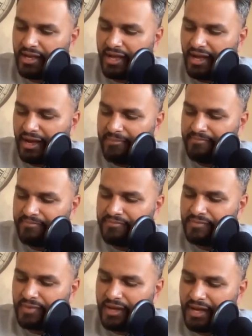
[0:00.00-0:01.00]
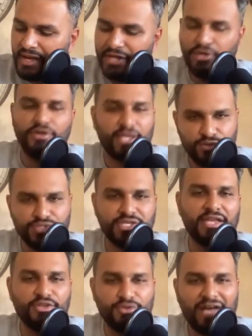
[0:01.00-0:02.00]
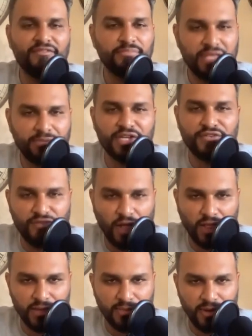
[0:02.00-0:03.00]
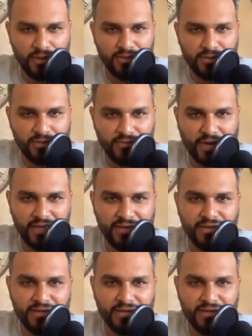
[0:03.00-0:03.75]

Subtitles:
I know, like you said, you haven't played much volleyball, right?